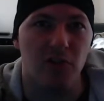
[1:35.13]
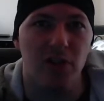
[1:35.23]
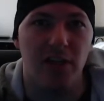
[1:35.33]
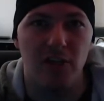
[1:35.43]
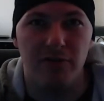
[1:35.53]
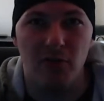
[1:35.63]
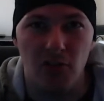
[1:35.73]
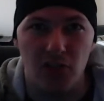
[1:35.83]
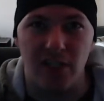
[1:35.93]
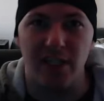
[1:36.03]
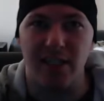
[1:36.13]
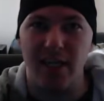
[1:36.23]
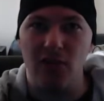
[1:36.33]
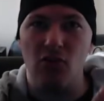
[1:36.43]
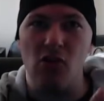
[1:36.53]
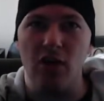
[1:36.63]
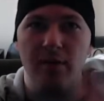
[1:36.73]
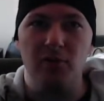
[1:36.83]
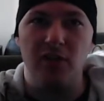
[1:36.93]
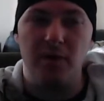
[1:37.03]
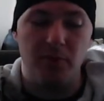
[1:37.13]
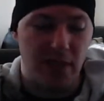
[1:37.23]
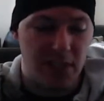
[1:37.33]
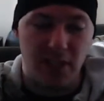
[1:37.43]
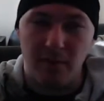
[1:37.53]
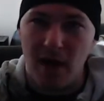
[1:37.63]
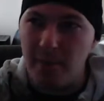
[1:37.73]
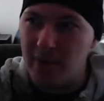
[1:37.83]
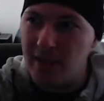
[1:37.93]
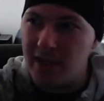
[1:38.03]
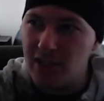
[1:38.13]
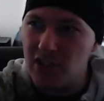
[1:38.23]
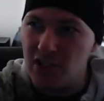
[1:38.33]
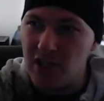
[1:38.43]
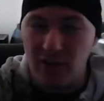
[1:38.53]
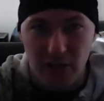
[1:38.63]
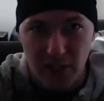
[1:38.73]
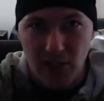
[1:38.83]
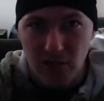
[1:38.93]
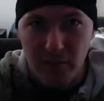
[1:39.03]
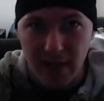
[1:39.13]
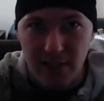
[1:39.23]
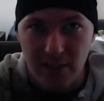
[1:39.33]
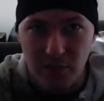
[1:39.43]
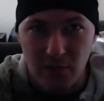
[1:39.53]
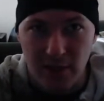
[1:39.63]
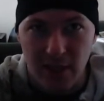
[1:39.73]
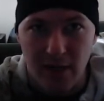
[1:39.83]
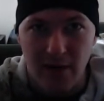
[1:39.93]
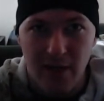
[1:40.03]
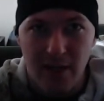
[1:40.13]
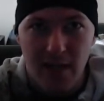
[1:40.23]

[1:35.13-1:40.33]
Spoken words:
What you're going to do first is you're going to take your arms, you're going to place them up against each other, against your biceps right there,